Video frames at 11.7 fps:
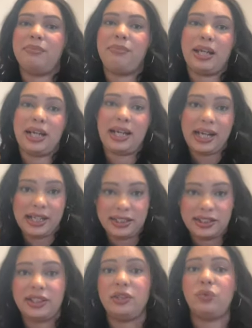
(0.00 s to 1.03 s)

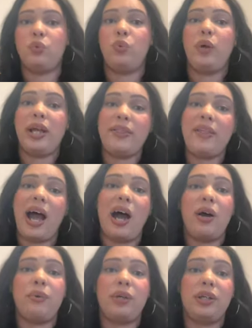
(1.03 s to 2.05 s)
medication with
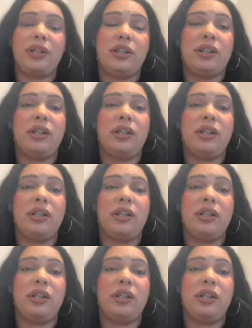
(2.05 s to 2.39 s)
our